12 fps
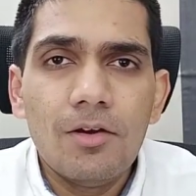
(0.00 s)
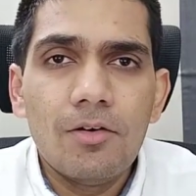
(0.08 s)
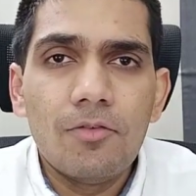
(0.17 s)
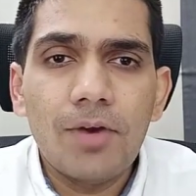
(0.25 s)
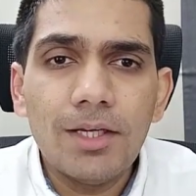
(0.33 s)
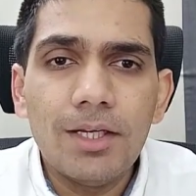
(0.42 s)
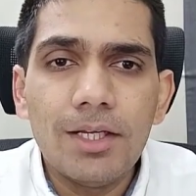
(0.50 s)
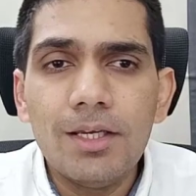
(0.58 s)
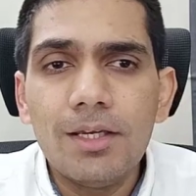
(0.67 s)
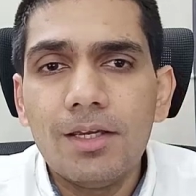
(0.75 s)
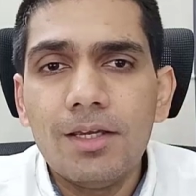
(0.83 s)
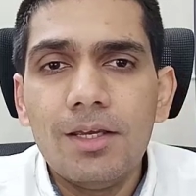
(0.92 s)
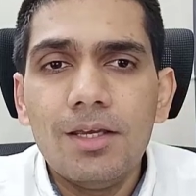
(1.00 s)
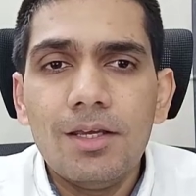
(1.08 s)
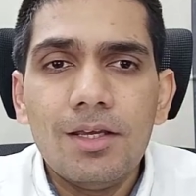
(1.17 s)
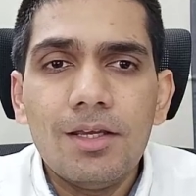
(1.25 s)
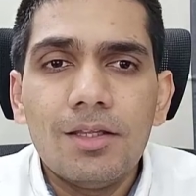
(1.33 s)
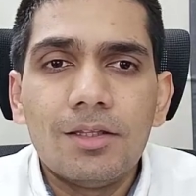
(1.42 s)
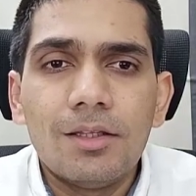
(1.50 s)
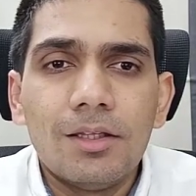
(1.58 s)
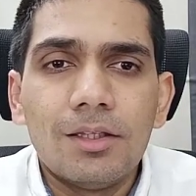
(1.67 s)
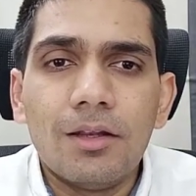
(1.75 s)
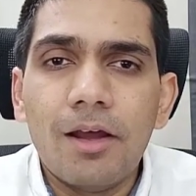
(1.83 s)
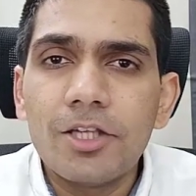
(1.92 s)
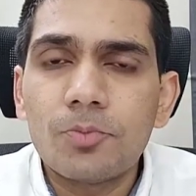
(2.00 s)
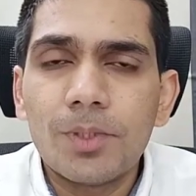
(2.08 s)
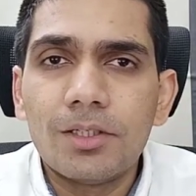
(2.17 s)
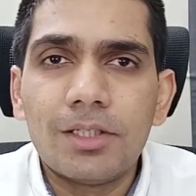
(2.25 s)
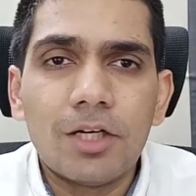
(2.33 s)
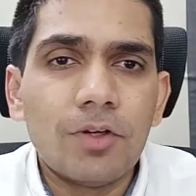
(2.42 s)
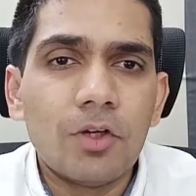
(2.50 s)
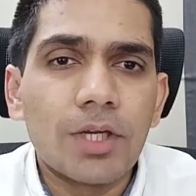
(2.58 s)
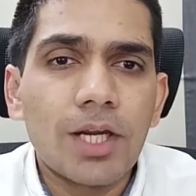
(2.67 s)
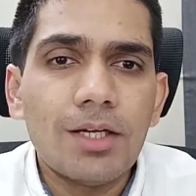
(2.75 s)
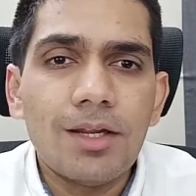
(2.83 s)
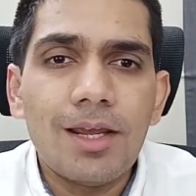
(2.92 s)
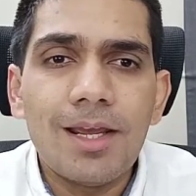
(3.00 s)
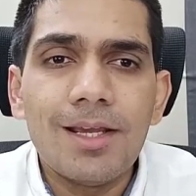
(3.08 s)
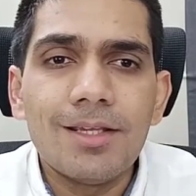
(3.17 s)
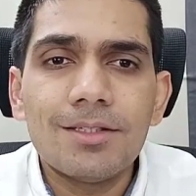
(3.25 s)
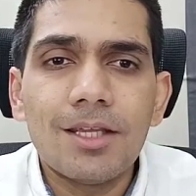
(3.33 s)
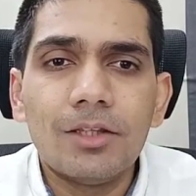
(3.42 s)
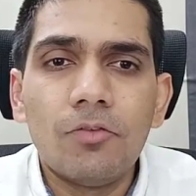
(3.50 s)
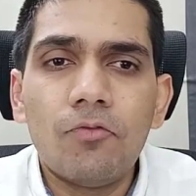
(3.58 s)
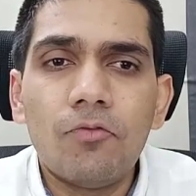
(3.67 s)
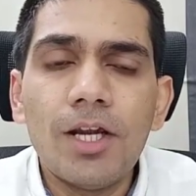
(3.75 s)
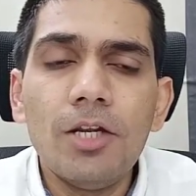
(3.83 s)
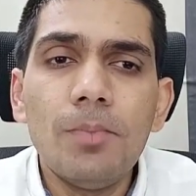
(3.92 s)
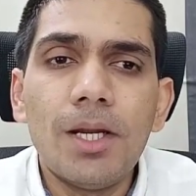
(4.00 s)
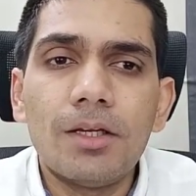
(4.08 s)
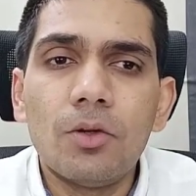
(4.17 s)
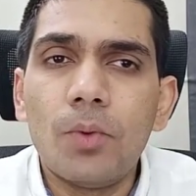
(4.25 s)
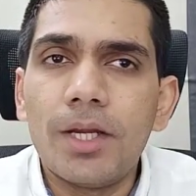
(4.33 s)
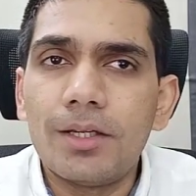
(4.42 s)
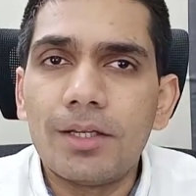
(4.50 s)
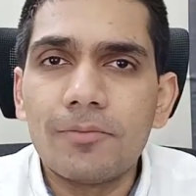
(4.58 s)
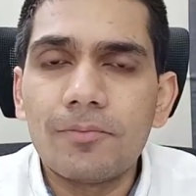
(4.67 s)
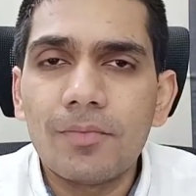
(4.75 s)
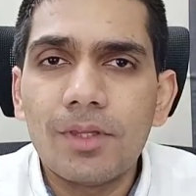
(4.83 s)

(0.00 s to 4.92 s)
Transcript: Finally, the last method that we look at is the fundamental weighting.